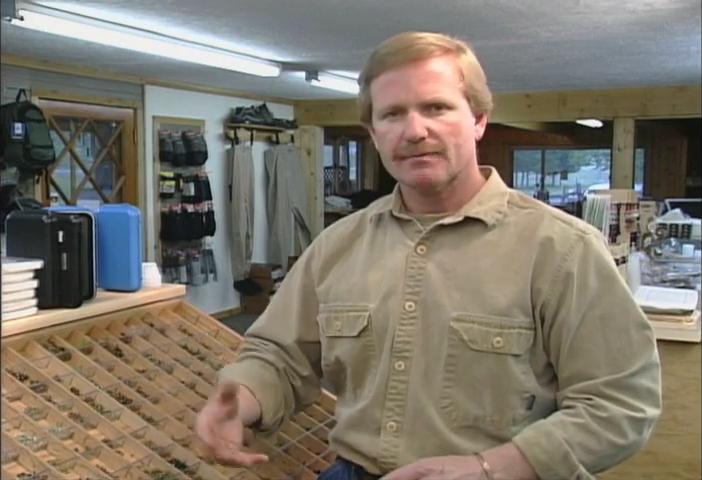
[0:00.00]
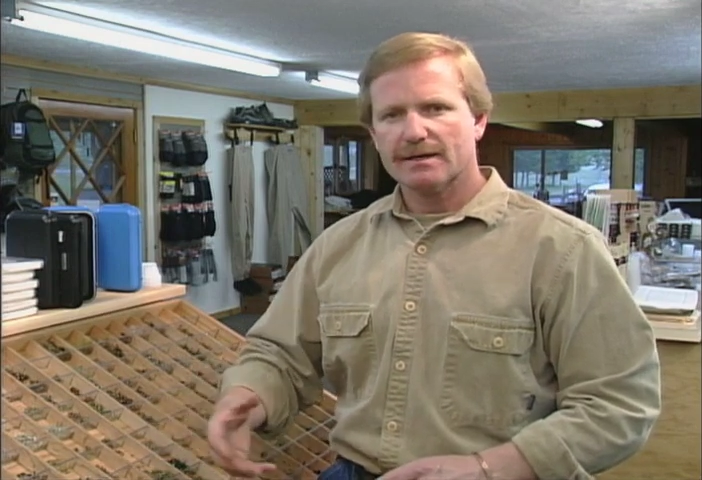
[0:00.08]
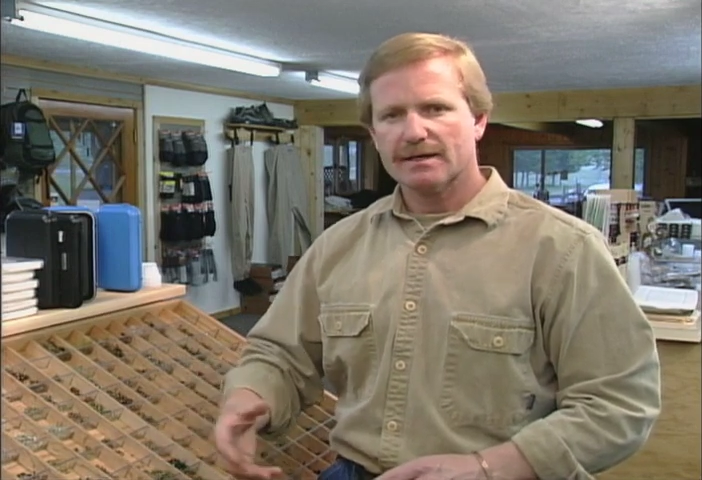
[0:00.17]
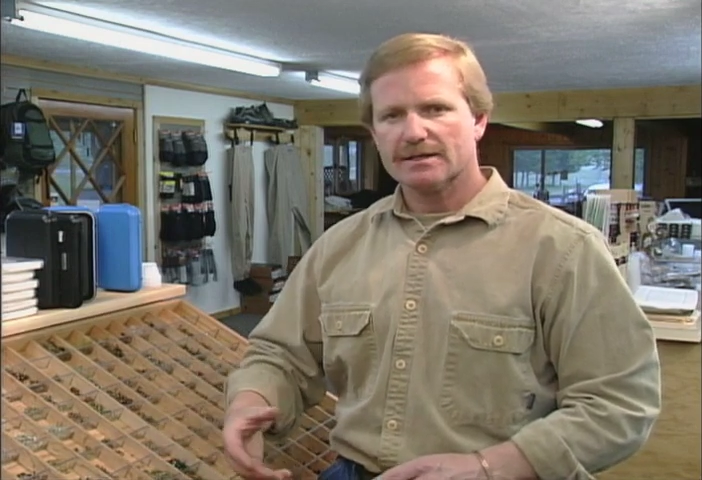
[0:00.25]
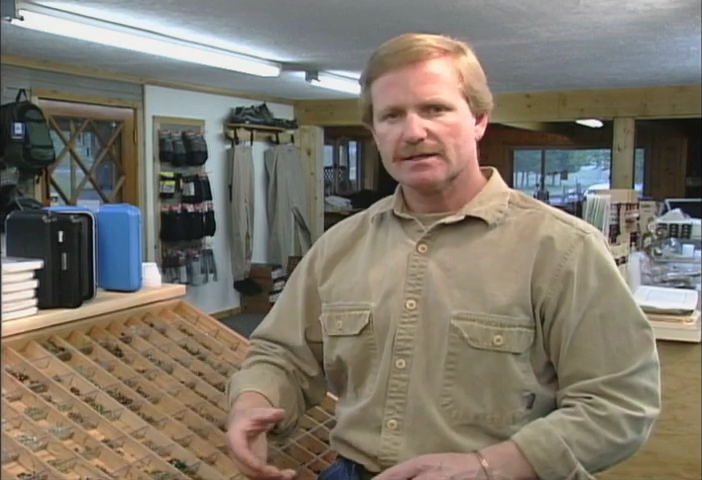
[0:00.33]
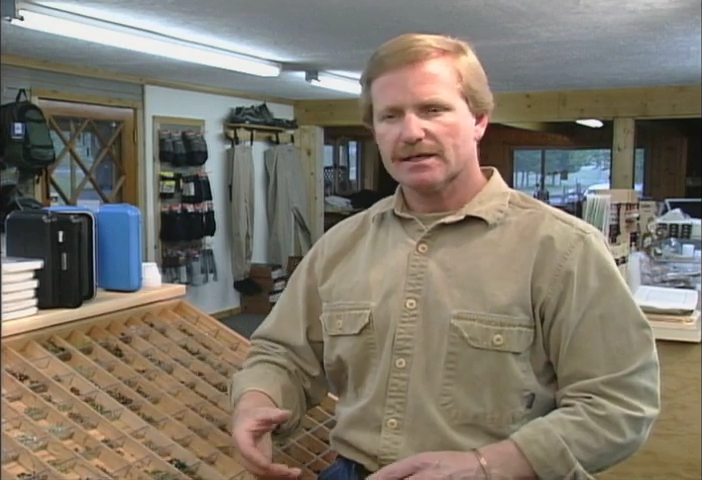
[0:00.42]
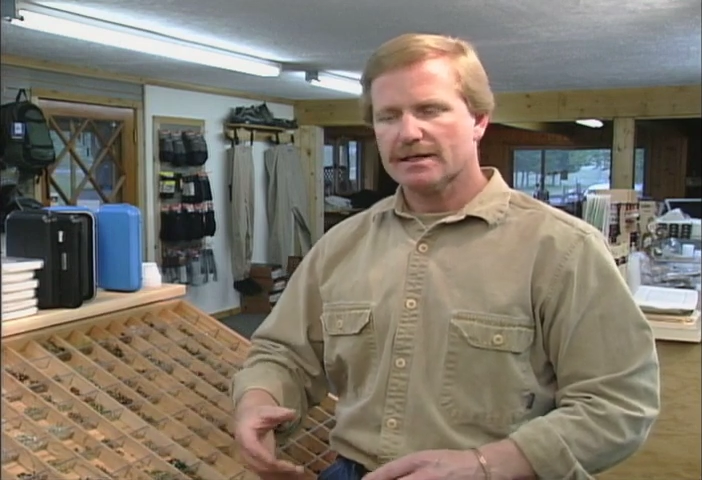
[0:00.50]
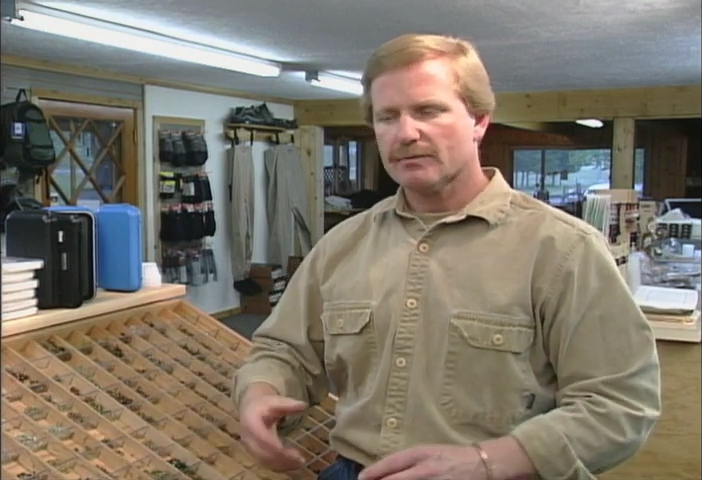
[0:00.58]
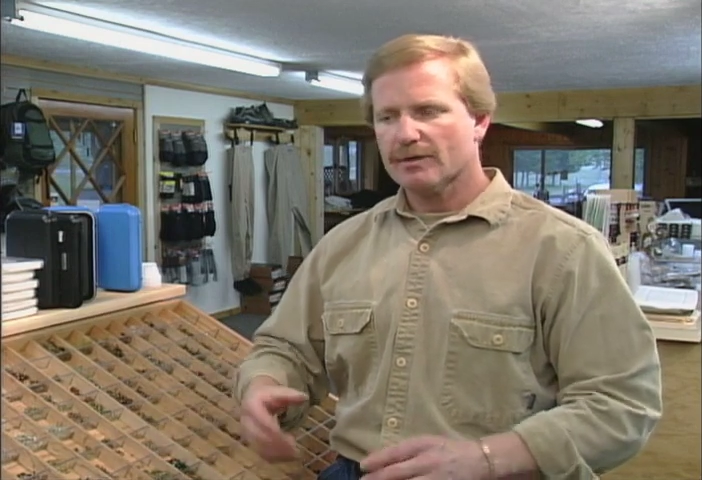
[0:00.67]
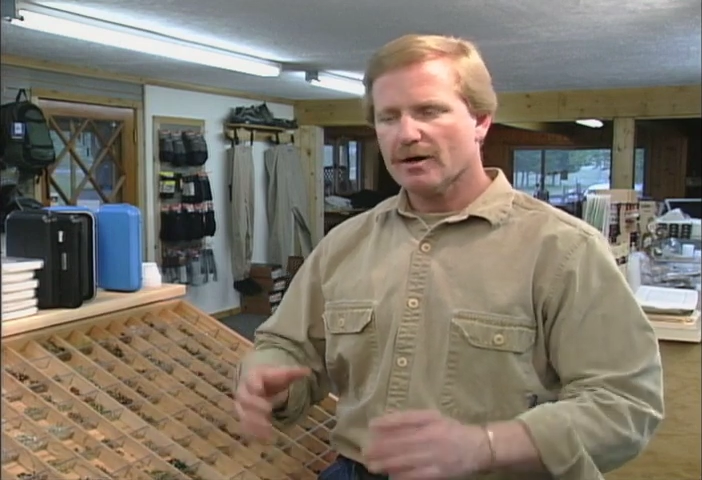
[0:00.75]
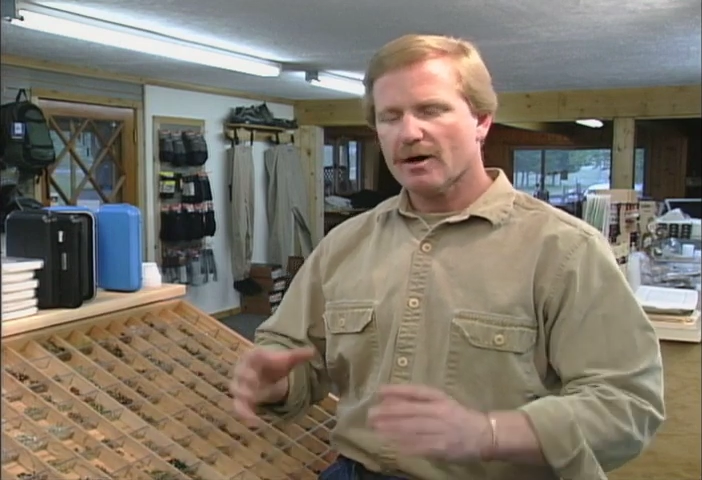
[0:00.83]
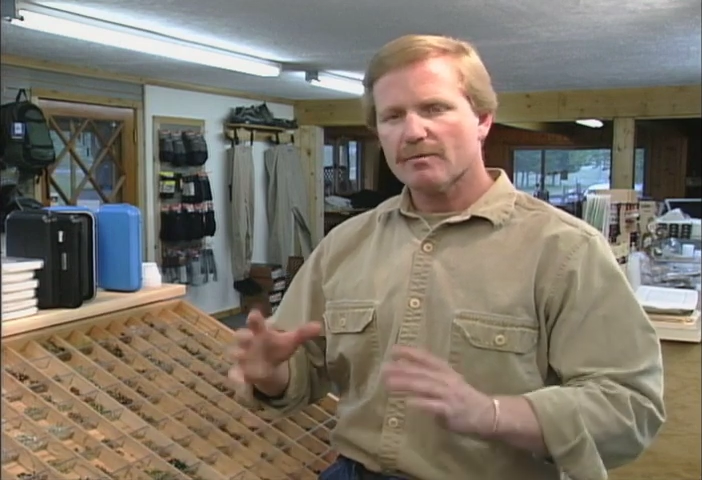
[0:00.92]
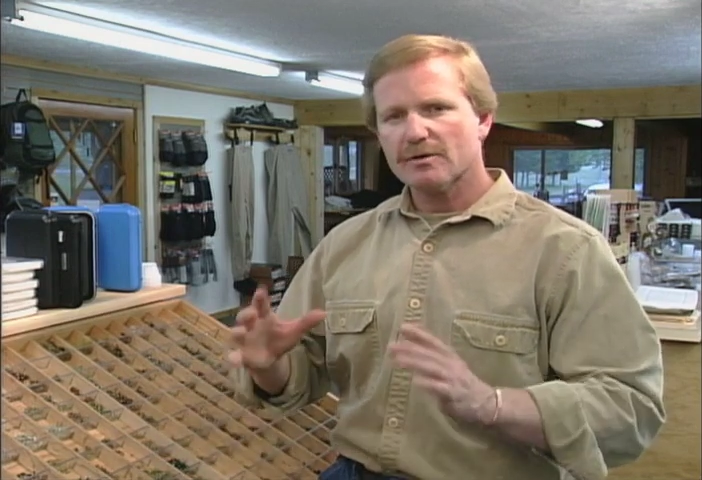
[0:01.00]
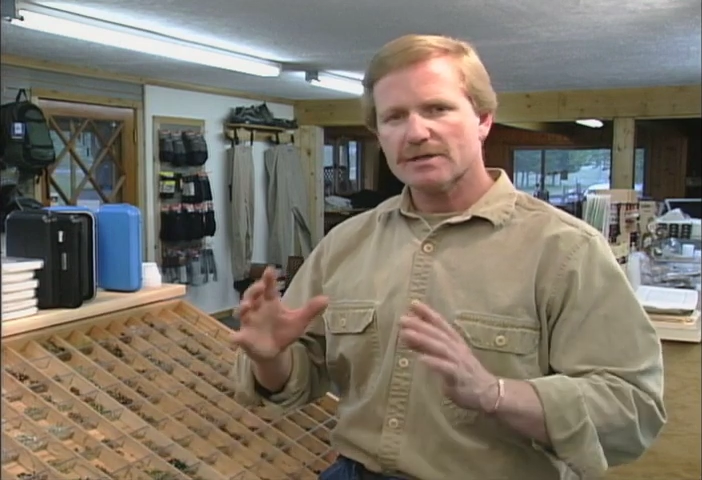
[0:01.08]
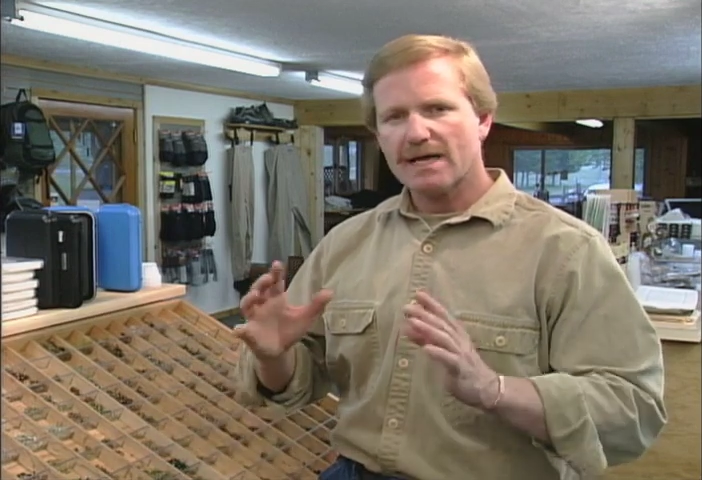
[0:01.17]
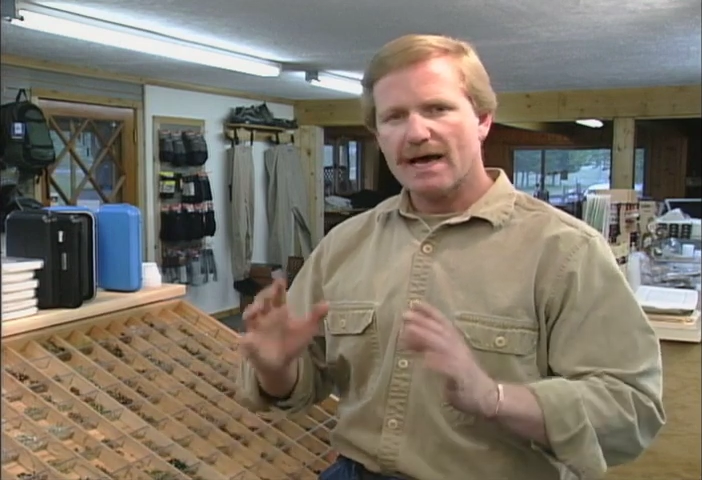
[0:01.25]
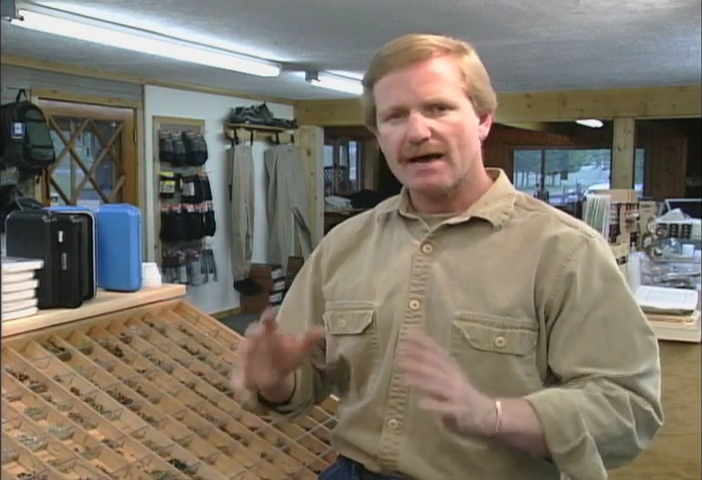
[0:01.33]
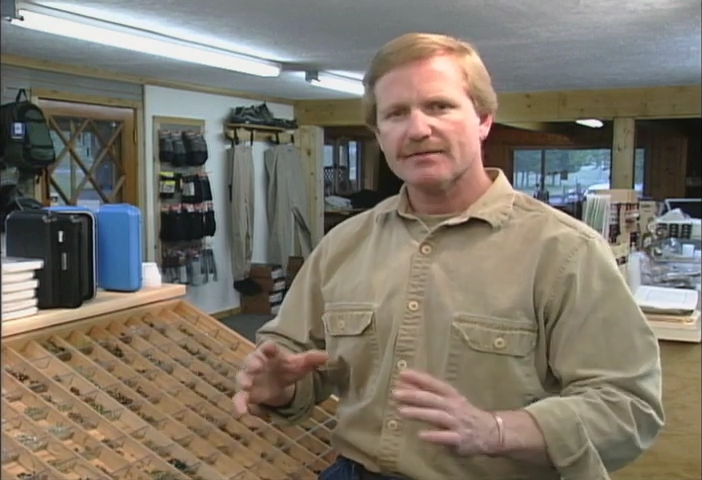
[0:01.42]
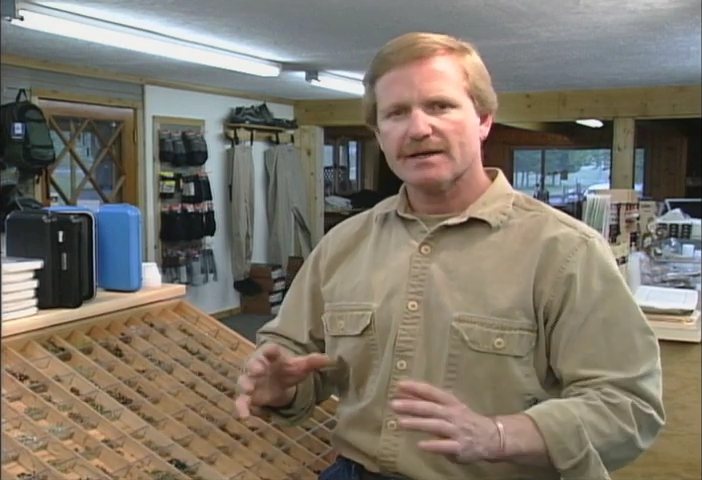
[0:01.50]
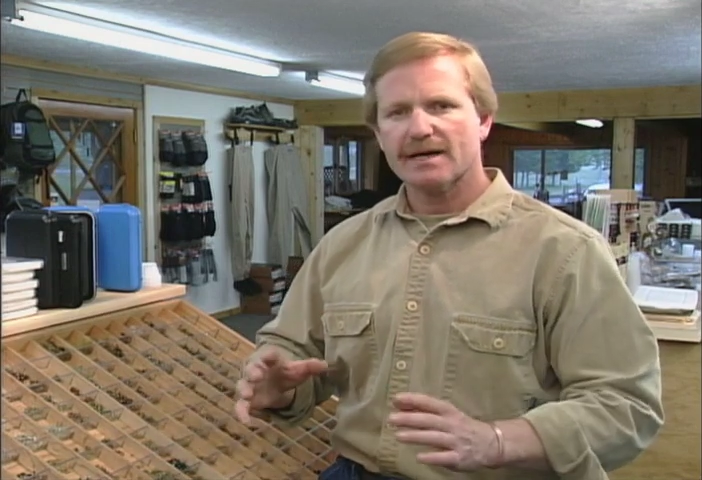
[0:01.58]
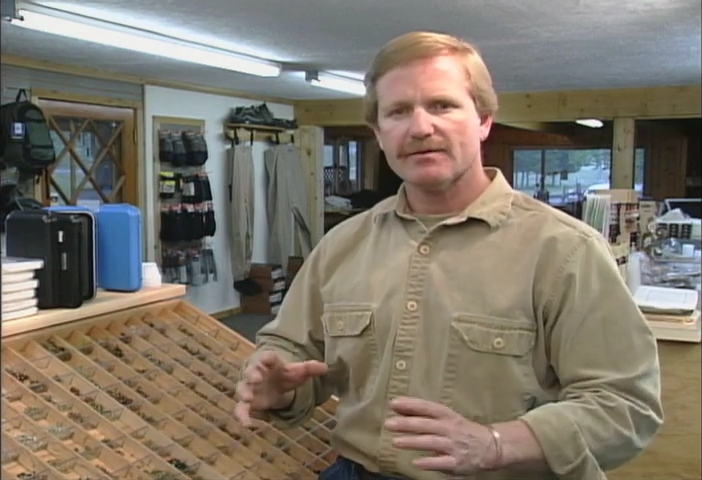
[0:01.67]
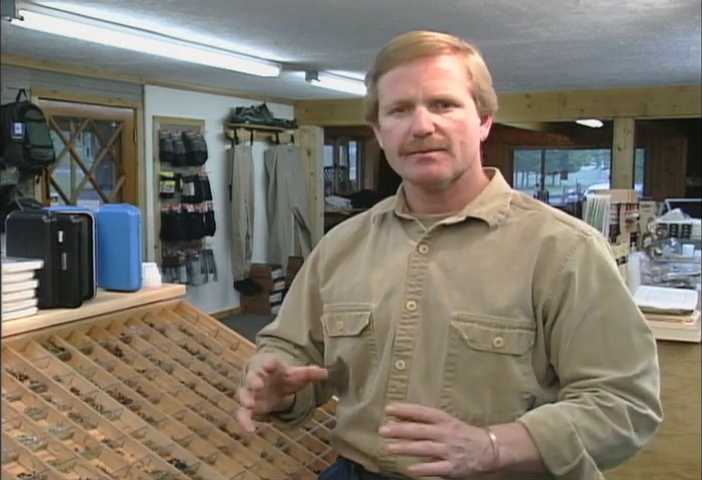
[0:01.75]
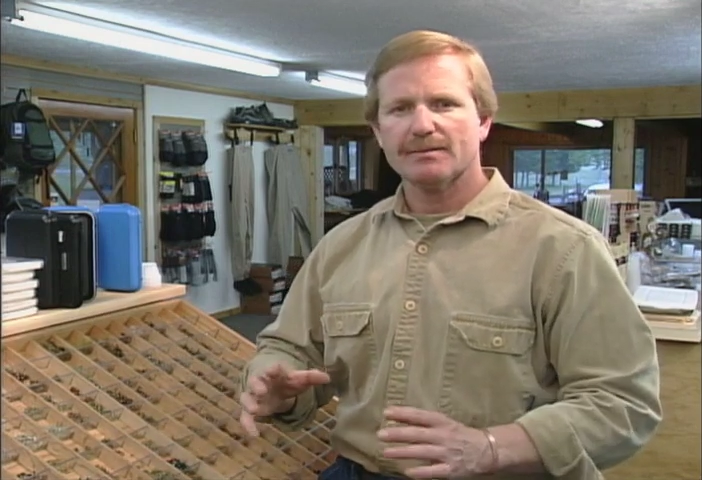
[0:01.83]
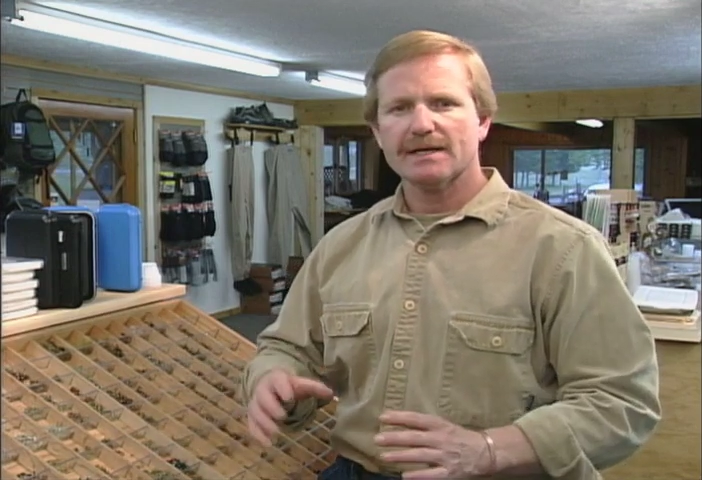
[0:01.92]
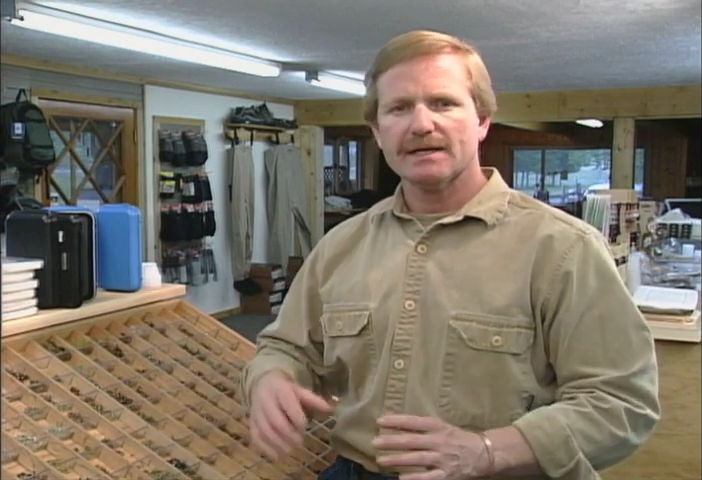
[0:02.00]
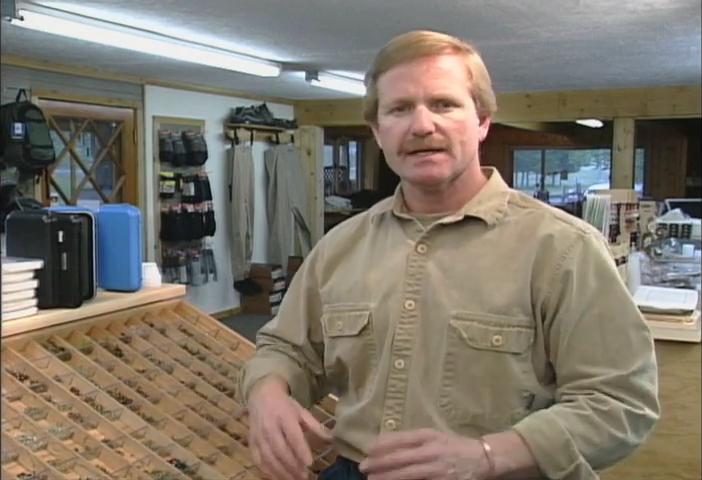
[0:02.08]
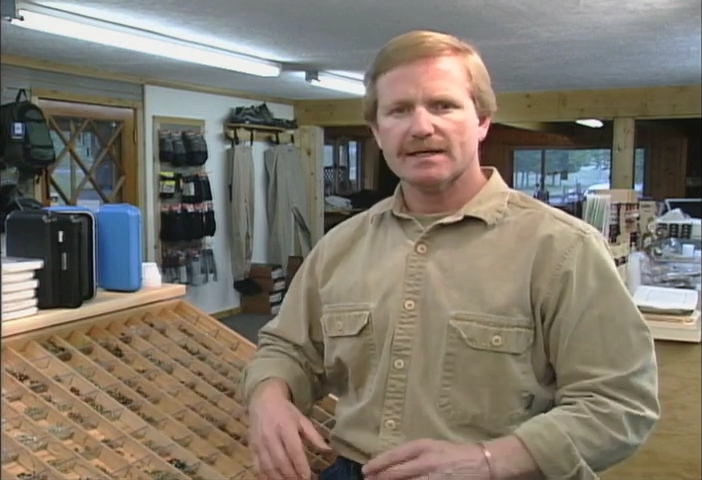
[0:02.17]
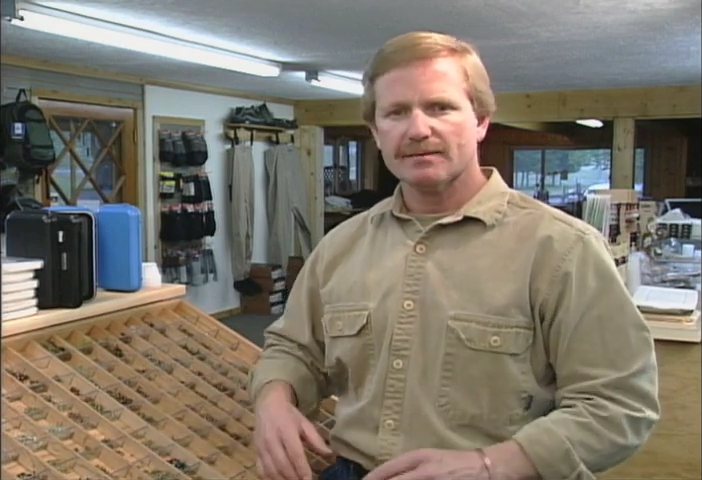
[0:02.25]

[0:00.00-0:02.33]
and it's like we almost have to have a beadhead